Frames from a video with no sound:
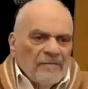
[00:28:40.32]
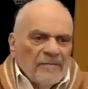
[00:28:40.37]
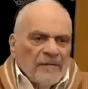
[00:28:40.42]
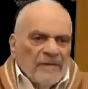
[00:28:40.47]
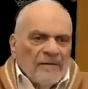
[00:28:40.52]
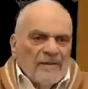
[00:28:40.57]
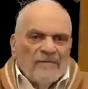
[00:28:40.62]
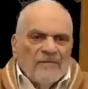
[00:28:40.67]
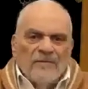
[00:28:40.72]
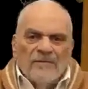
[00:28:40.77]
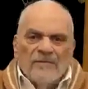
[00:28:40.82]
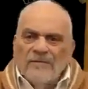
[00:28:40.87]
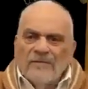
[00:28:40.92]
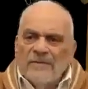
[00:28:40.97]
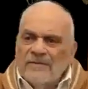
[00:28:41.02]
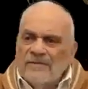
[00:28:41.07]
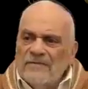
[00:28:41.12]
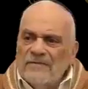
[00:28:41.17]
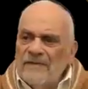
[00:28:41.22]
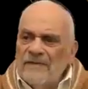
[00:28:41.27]
It was one
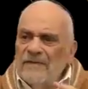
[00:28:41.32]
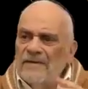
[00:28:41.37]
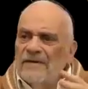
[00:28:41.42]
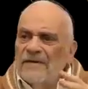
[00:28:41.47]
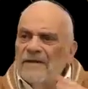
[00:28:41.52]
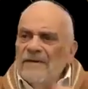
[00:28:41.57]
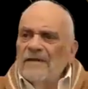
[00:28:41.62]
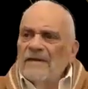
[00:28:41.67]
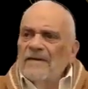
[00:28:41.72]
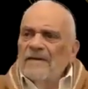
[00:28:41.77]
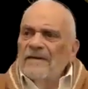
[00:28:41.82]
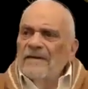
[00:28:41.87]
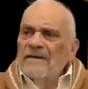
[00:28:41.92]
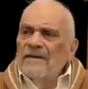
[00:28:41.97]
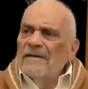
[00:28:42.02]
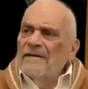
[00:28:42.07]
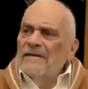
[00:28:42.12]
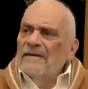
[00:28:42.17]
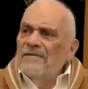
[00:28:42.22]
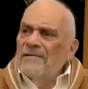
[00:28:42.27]
of the
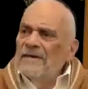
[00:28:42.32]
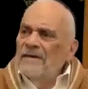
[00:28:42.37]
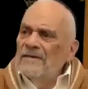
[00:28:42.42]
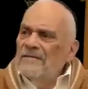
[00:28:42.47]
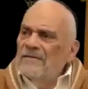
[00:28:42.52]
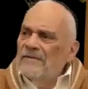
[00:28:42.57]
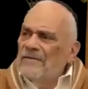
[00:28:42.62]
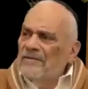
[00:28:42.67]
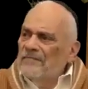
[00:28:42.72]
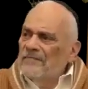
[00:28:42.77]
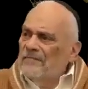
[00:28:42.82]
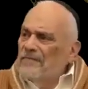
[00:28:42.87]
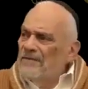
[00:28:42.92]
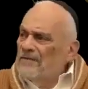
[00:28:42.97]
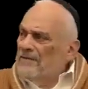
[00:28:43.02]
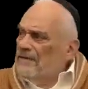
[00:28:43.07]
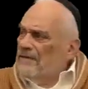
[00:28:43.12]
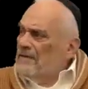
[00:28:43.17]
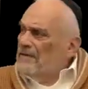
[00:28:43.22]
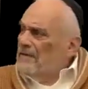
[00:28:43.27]
great
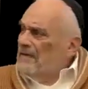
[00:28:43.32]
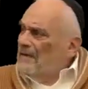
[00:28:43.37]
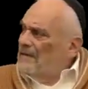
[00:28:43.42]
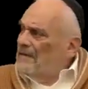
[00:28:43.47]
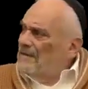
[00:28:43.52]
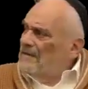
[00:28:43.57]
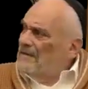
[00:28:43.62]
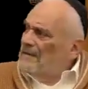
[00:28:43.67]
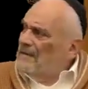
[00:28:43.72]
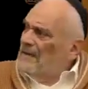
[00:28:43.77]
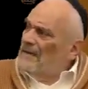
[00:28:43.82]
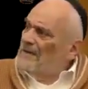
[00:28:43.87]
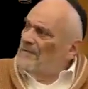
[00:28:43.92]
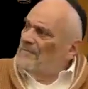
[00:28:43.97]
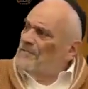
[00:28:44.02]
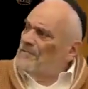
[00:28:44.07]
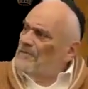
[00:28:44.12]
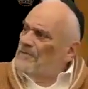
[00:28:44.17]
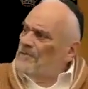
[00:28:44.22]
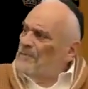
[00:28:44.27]
sophisticated
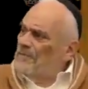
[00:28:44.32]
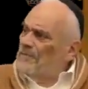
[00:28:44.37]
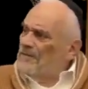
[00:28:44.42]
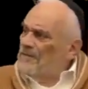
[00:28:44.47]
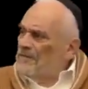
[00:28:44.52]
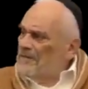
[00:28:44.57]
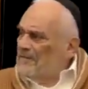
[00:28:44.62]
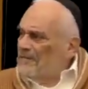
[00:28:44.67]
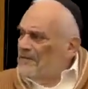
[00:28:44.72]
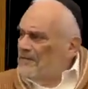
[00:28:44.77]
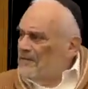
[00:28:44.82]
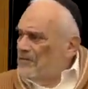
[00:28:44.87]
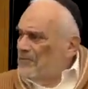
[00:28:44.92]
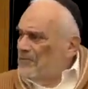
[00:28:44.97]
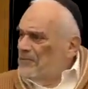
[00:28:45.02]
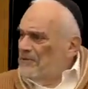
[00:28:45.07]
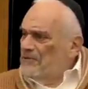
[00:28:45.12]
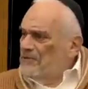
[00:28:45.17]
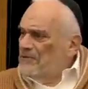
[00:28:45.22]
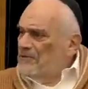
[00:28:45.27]
accomplishments of the
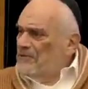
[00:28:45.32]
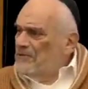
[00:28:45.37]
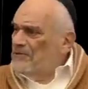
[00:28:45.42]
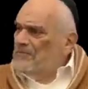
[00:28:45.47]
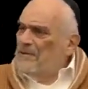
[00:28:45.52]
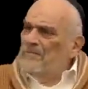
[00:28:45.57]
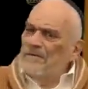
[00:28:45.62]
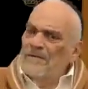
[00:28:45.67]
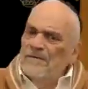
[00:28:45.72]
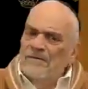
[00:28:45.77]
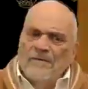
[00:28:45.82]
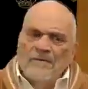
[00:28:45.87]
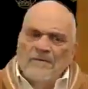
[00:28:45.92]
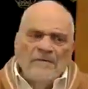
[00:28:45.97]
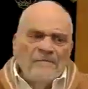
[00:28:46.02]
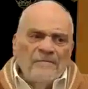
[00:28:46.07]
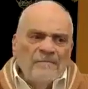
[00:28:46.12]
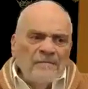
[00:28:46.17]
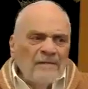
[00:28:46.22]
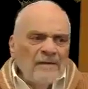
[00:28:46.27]
Jewish people
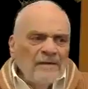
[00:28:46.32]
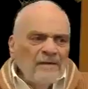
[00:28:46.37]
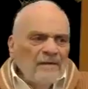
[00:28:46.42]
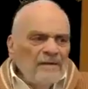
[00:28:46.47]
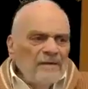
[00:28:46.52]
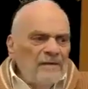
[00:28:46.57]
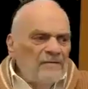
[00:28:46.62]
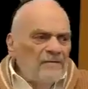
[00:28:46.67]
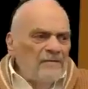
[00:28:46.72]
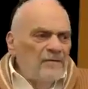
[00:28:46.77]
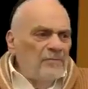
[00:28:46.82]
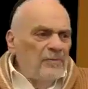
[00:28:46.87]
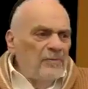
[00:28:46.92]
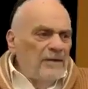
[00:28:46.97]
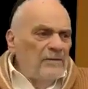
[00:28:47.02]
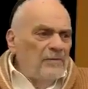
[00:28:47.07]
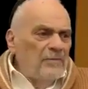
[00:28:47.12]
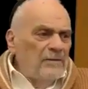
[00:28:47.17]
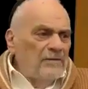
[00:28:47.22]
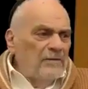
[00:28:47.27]
is to be
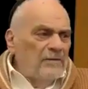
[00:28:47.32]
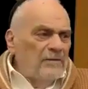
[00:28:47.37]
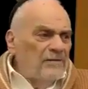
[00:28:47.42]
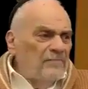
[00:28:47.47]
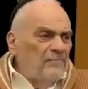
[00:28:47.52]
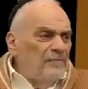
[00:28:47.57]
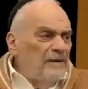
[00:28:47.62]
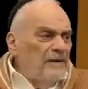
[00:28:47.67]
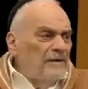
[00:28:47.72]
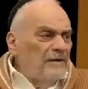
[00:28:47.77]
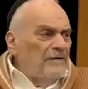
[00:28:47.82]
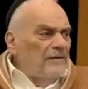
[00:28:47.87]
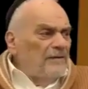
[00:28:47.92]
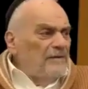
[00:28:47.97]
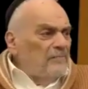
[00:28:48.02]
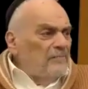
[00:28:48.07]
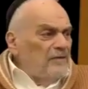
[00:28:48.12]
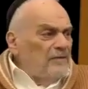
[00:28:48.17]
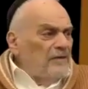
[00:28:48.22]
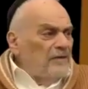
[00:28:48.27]
able to compare
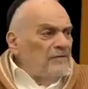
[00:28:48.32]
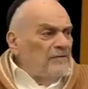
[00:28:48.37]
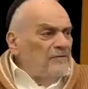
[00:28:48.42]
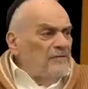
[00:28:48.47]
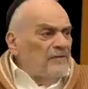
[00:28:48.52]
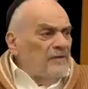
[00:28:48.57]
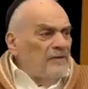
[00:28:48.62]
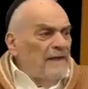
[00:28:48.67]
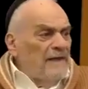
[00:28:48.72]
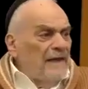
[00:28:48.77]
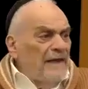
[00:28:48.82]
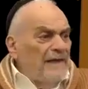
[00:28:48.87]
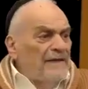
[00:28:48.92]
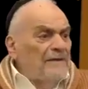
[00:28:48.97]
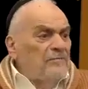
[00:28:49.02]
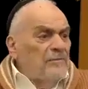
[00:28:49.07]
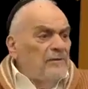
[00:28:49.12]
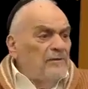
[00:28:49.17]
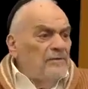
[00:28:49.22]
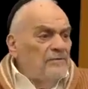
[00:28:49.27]
themselves to the
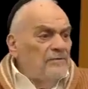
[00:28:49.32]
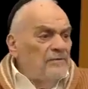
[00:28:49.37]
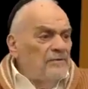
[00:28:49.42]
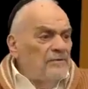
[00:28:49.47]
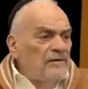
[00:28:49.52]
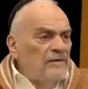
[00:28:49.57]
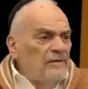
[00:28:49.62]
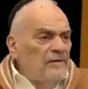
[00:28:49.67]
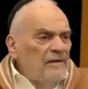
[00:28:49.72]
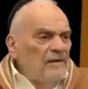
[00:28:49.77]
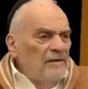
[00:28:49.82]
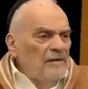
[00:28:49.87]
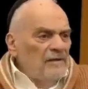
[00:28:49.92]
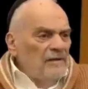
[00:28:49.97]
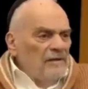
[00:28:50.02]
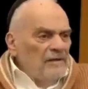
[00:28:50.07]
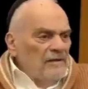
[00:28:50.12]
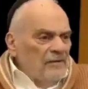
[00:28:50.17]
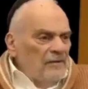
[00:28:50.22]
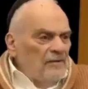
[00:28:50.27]
animals,
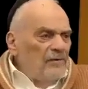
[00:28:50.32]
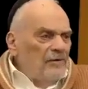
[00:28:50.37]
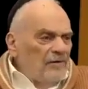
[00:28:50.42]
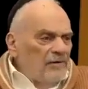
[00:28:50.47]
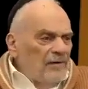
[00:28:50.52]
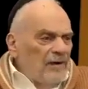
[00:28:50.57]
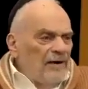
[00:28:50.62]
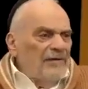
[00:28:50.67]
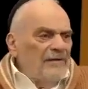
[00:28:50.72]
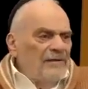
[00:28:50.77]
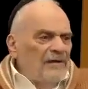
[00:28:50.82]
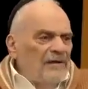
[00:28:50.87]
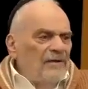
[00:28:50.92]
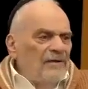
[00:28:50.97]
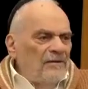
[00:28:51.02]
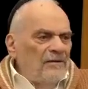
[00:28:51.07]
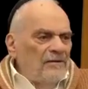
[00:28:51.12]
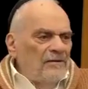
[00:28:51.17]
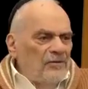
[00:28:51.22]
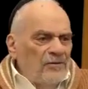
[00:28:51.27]
Gur Arya
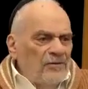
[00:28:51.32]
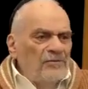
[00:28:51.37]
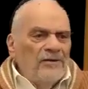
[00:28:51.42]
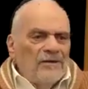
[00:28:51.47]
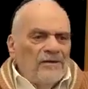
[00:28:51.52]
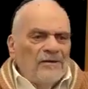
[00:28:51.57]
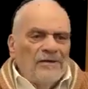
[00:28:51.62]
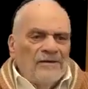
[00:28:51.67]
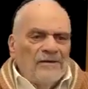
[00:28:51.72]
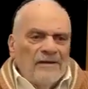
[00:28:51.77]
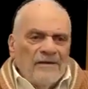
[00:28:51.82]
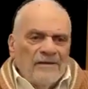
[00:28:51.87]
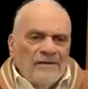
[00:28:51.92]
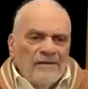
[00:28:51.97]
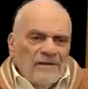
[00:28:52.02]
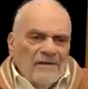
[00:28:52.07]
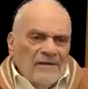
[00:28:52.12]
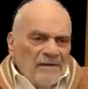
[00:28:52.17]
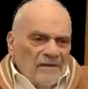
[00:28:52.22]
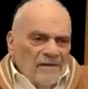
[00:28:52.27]
Yehuda,
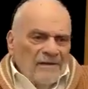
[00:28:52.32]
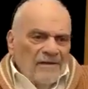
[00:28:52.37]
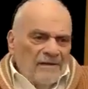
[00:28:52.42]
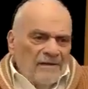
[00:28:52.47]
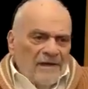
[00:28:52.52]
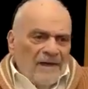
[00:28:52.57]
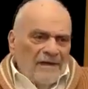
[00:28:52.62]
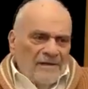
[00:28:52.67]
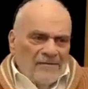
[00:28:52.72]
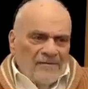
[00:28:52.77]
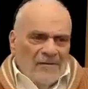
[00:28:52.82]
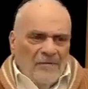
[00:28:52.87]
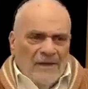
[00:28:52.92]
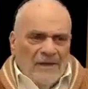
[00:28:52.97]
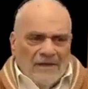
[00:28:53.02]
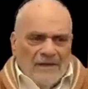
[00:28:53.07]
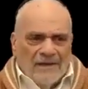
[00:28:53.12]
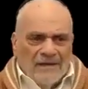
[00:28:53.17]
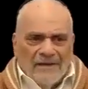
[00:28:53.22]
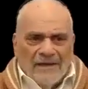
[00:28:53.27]
and not to
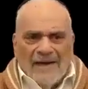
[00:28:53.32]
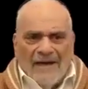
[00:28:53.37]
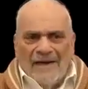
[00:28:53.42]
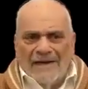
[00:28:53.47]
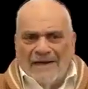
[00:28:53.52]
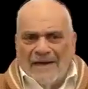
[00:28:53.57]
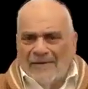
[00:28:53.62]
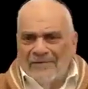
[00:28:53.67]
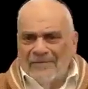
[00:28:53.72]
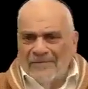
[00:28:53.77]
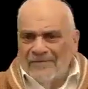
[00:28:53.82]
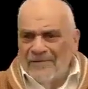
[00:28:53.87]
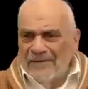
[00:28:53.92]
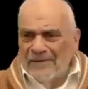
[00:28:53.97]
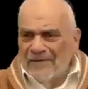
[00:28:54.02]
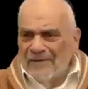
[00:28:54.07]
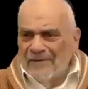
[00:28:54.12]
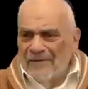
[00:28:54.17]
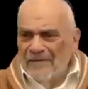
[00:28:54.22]
make a god out of it.